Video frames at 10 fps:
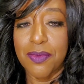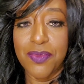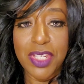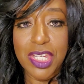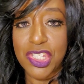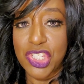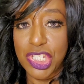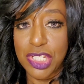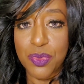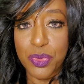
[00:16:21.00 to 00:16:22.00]

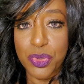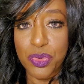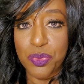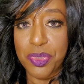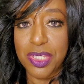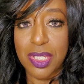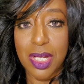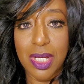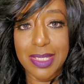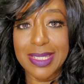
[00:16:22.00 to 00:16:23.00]
VSG groups,
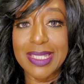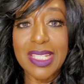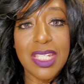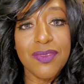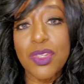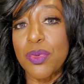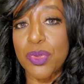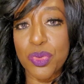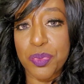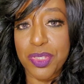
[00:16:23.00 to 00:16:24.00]
sleeved
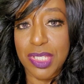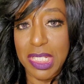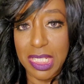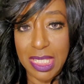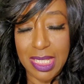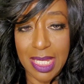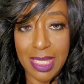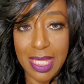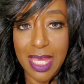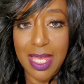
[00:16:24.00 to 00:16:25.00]
groups, anything like
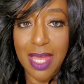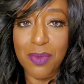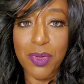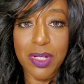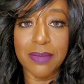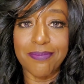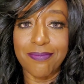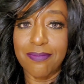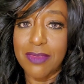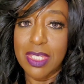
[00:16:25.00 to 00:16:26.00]
that. I don't want to
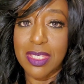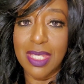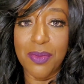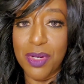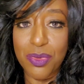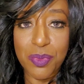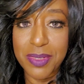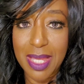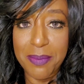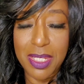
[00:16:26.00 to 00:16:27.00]
say what groups
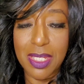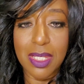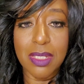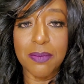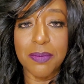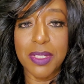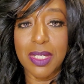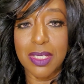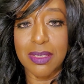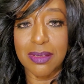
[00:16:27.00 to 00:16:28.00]
I'm in
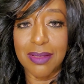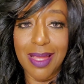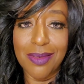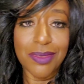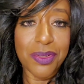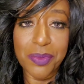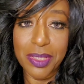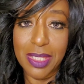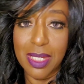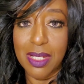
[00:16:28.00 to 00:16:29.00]
because I don't know
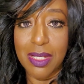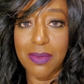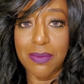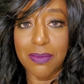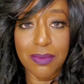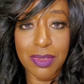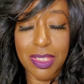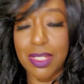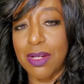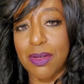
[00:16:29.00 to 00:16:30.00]
what
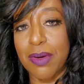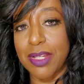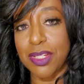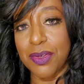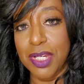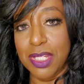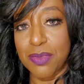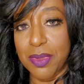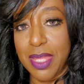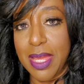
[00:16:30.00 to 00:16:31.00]
their criteria is
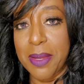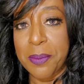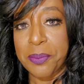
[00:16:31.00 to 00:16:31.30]
with that.